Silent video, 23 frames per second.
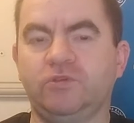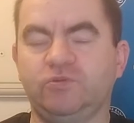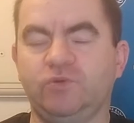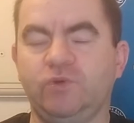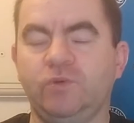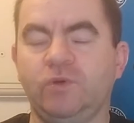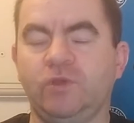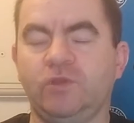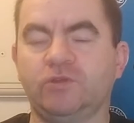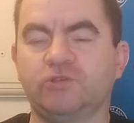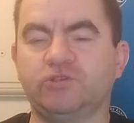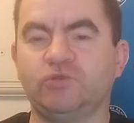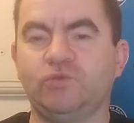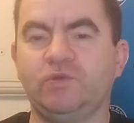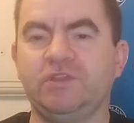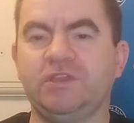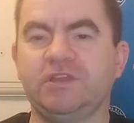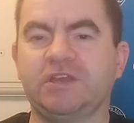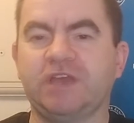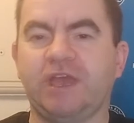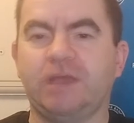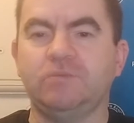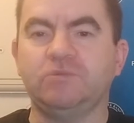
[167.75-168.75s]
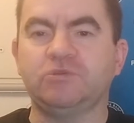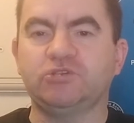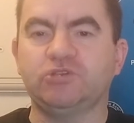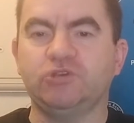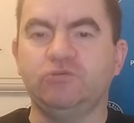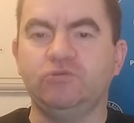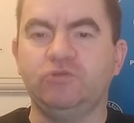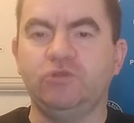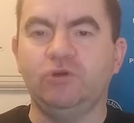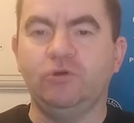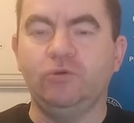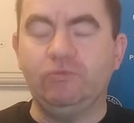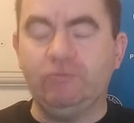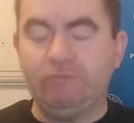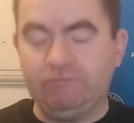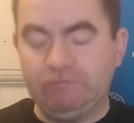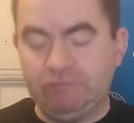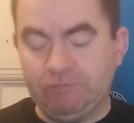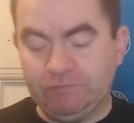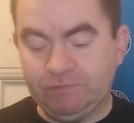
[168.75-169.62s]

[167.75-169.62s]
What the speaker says: which we went on to win the game 2-0.